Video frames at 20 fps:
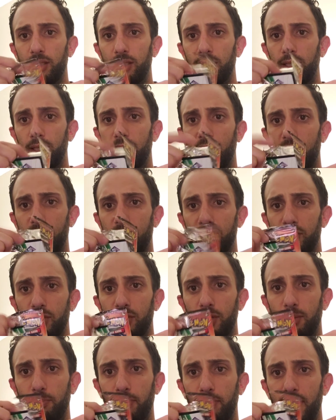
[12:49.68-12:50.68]

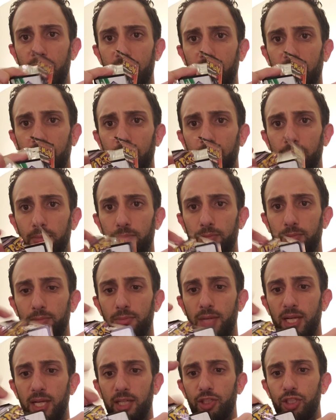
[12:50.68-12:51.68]
Last pack
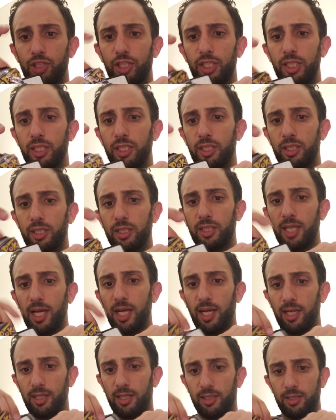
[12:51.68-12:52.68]

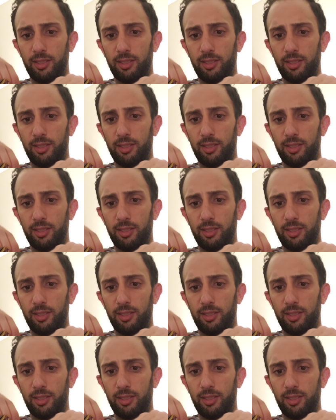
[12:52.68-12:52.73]
magica.